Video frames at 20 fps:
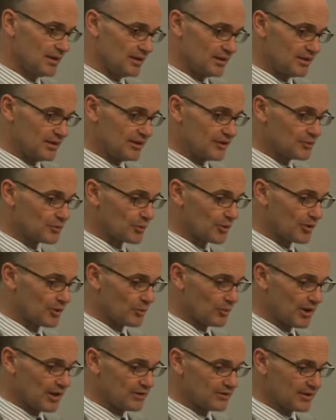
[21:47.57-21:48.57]
these were the
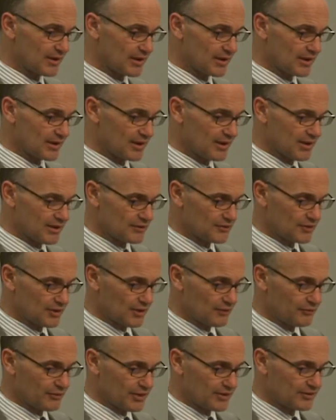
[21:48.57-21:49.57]
ones that
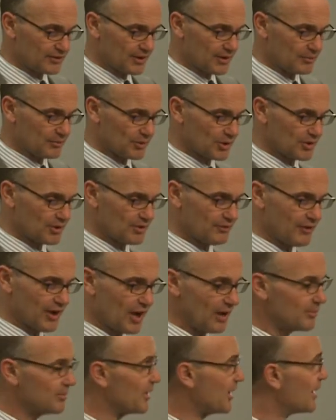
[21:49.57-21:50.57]
surfaced and were
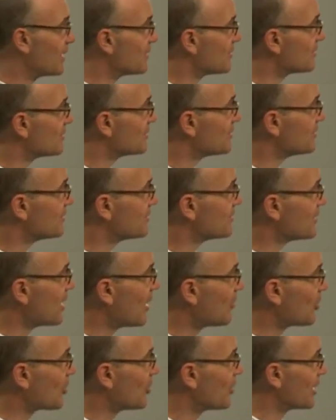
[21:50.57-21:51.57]
developed as
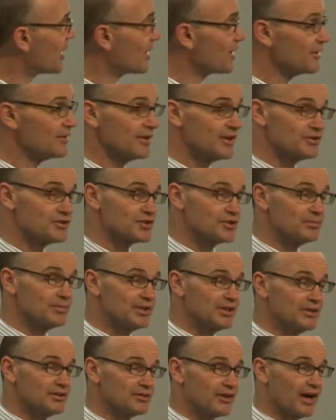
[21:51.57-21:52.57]
topical areas that should be
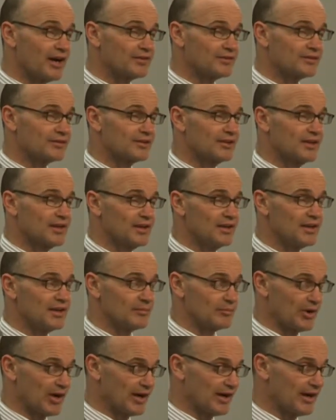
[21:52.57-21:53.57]
addressed in
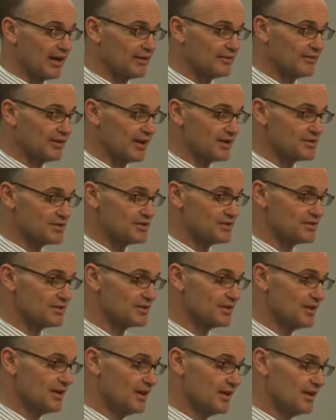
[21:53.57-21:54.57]
breakout sessions.
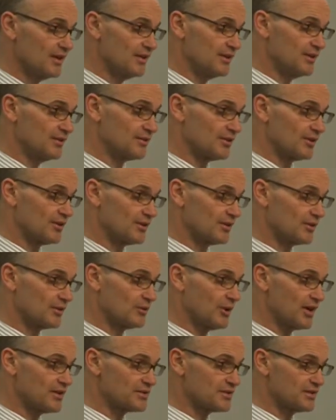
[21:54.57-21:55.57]
These are
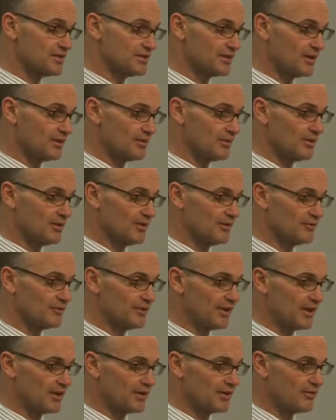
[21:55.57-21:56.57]
questions that were
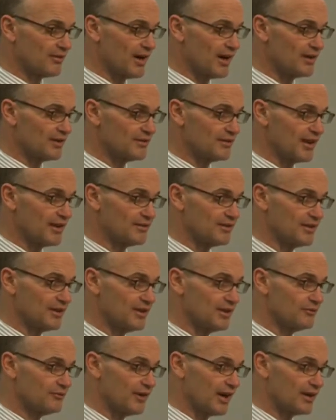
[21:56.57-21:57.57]
centered around assessing the
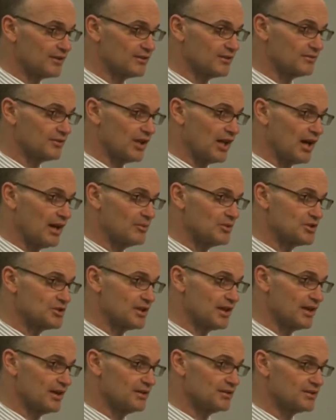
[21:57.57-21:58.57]
effects of climate
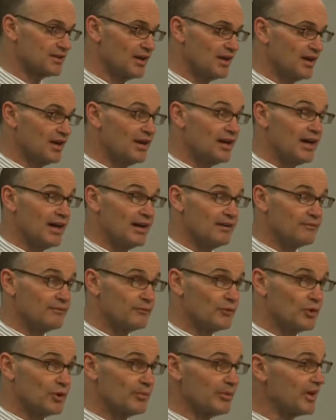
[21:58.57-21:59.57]
change and
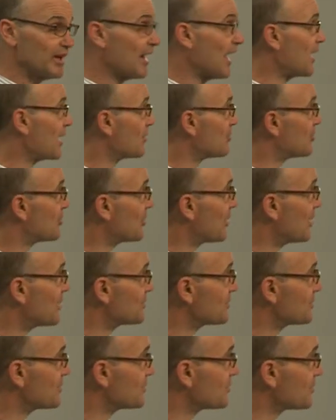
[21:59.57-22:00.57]
informing
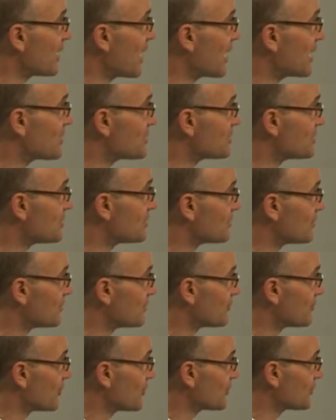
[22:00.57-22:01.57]
adaptation strategies is the
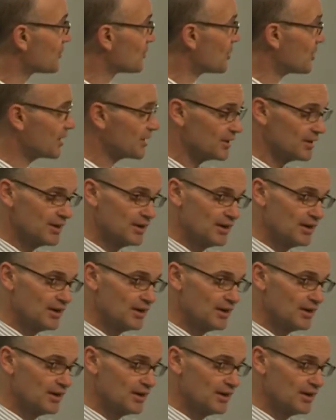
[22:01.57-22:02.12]
first one.